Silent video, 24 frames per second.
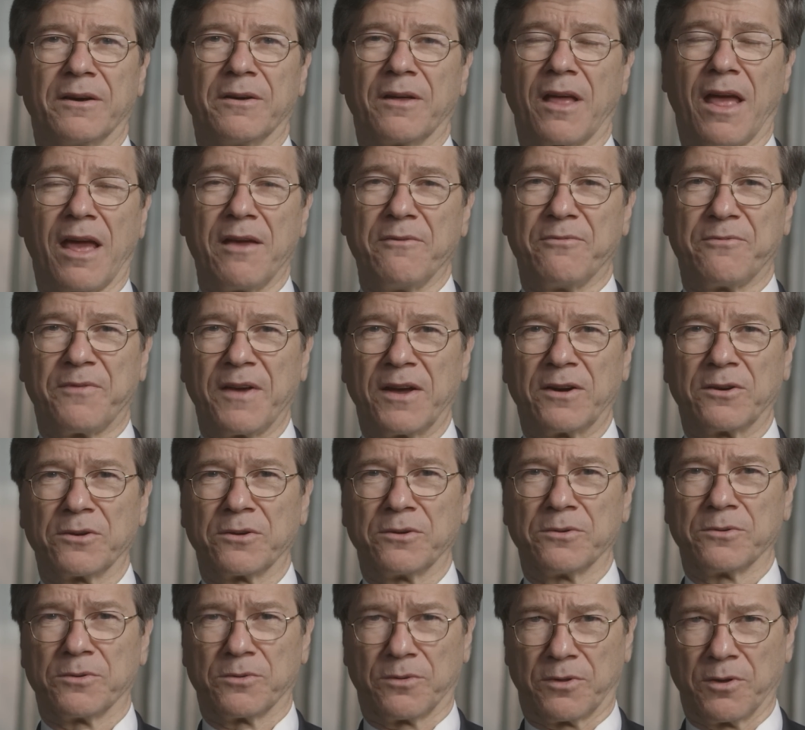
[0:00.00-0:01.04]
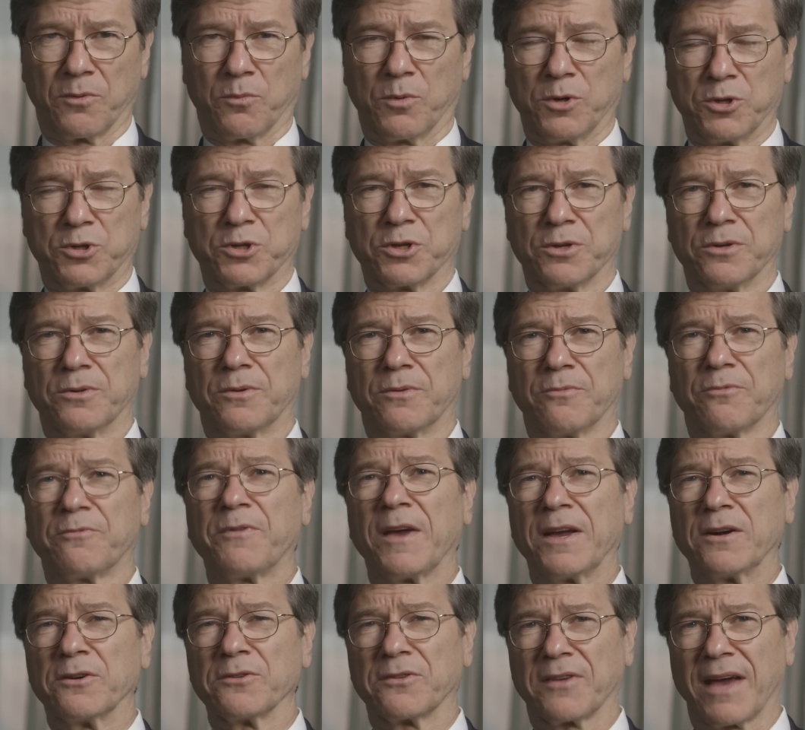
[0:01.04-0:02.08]
a failure that we should
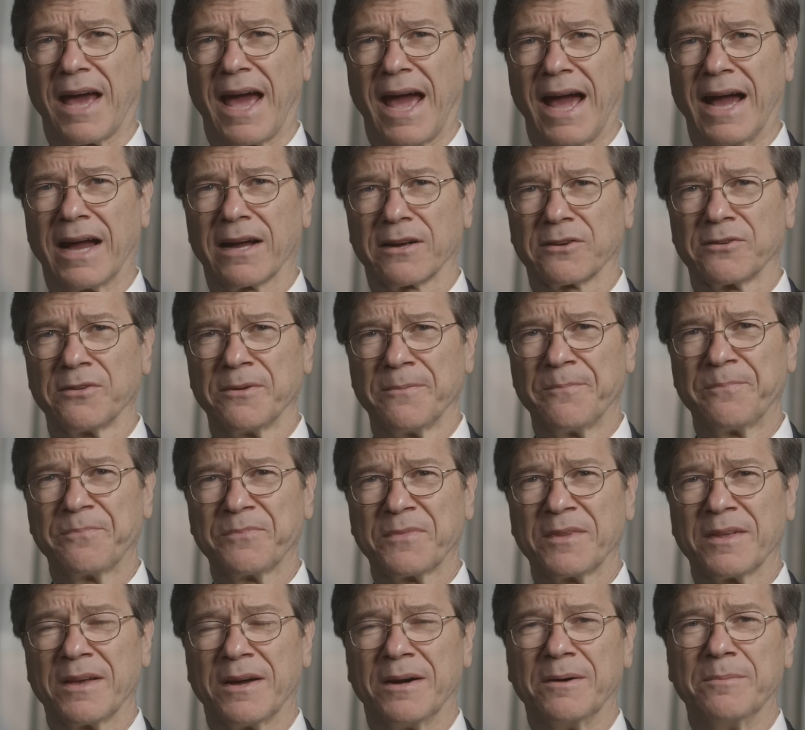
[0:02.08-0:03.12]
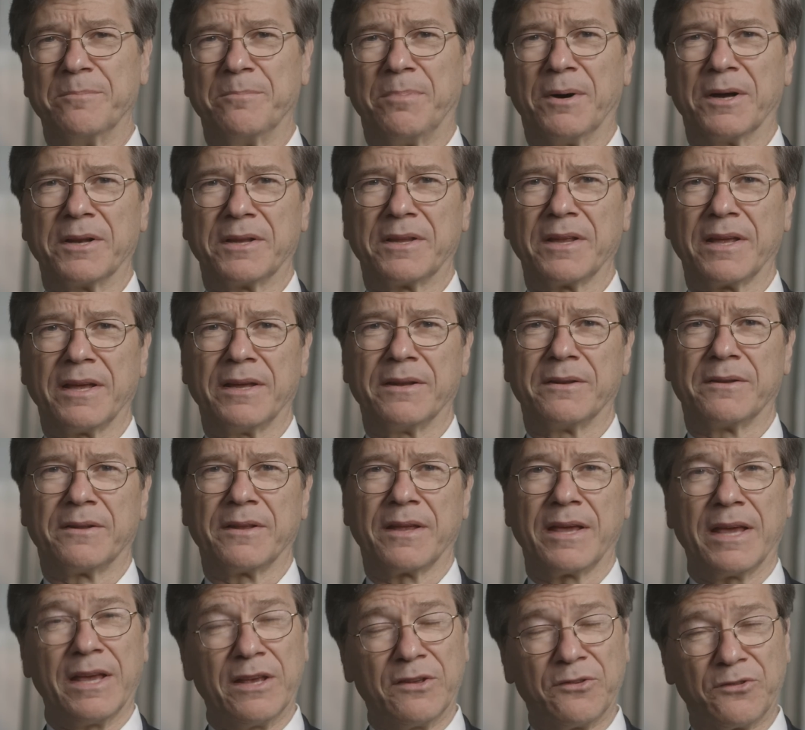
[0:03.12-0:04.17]
fail to act, but it
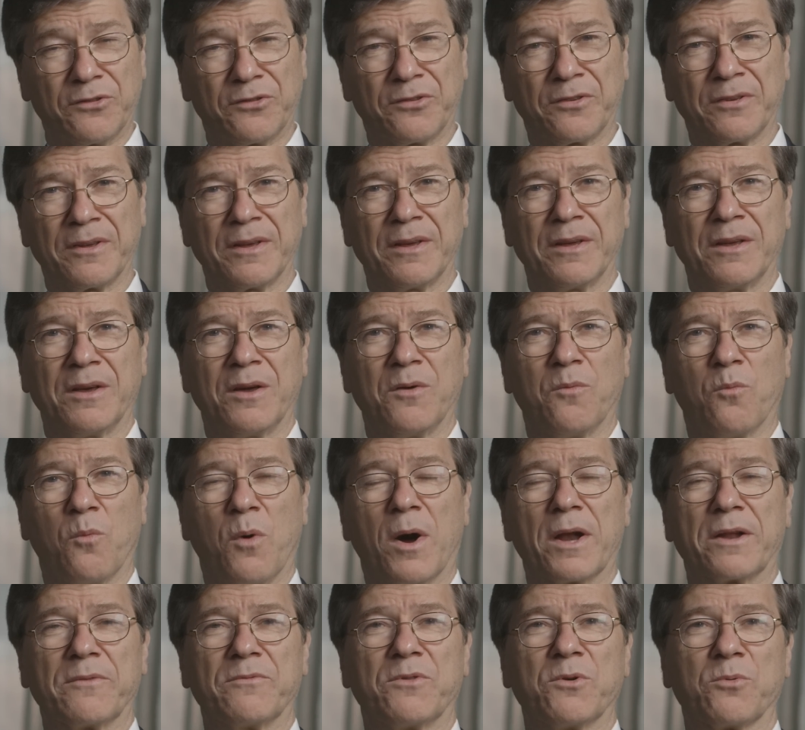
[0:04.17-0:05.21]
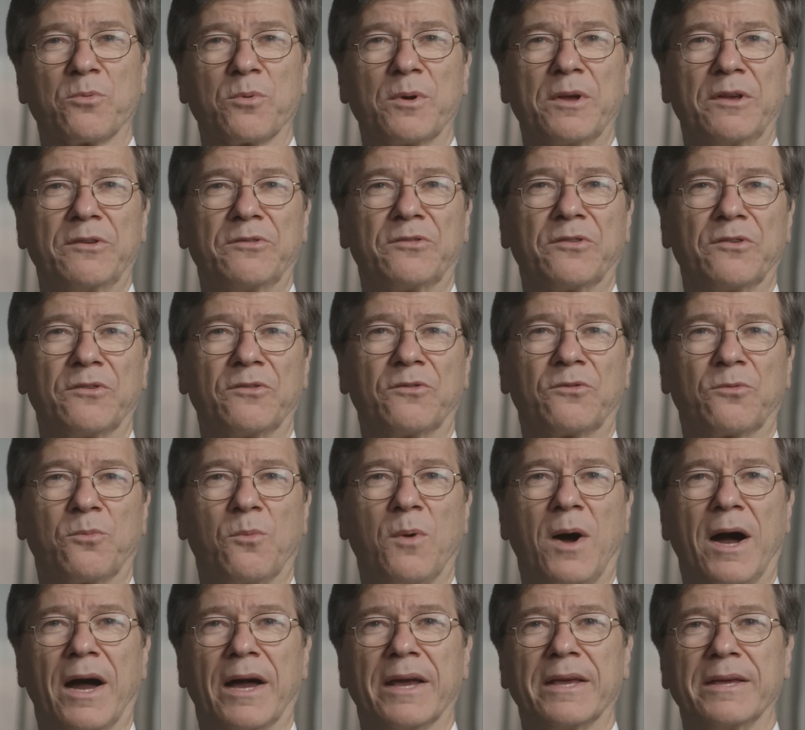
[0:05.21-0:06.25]
is one of the reasons
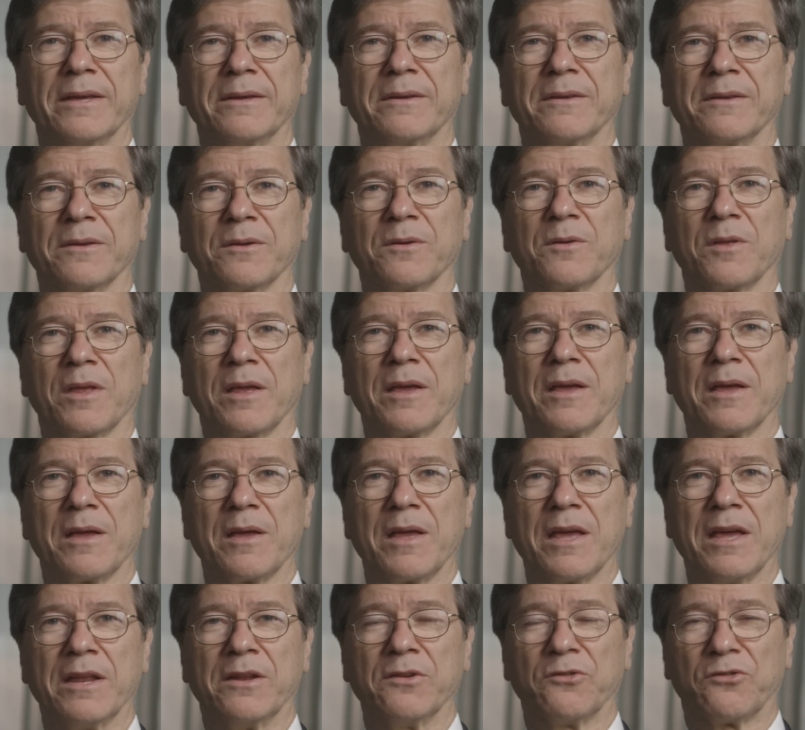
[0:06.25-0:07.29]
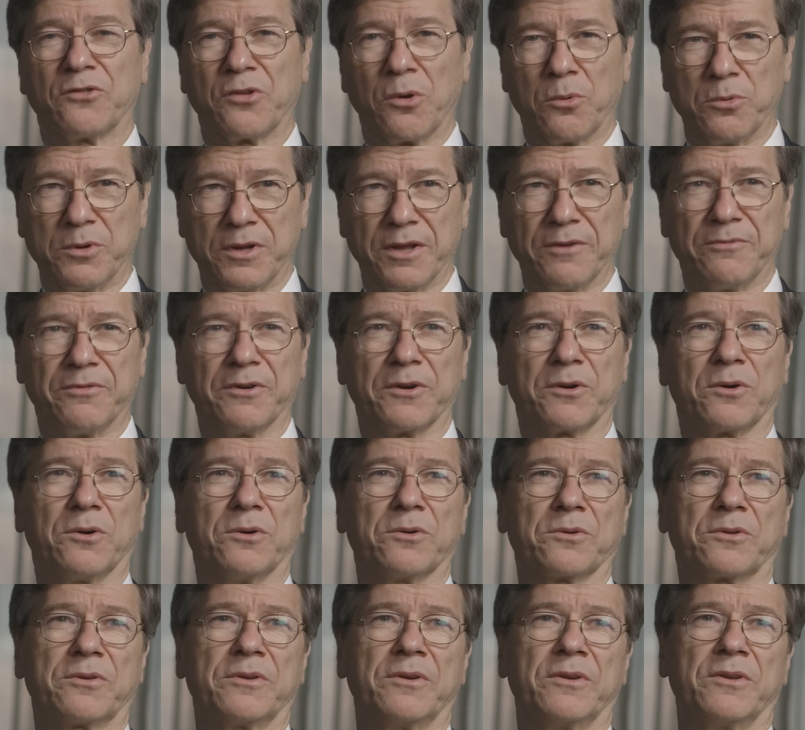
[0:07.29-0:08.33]
why it is so
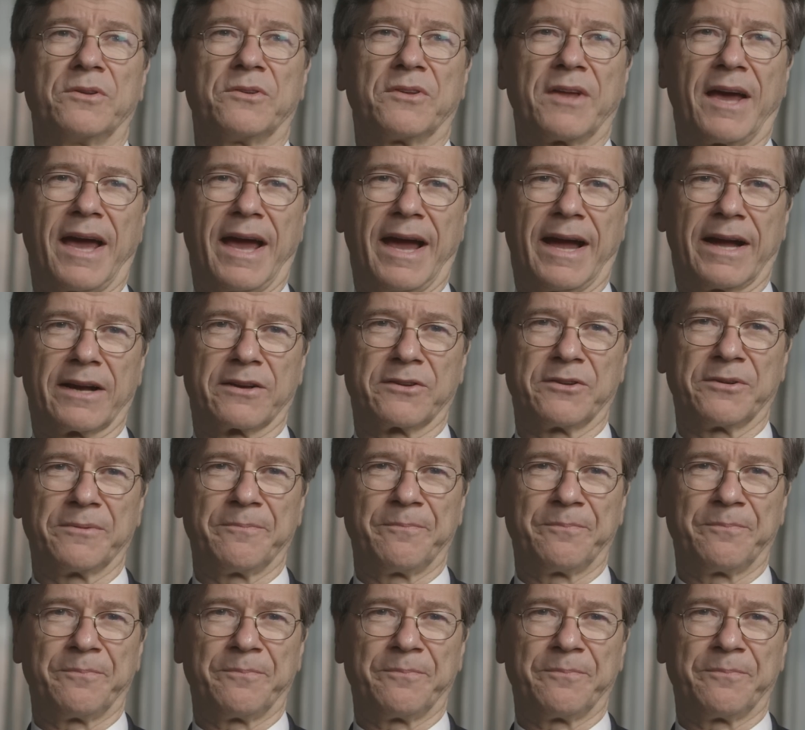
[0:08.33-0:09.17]
difficult to act.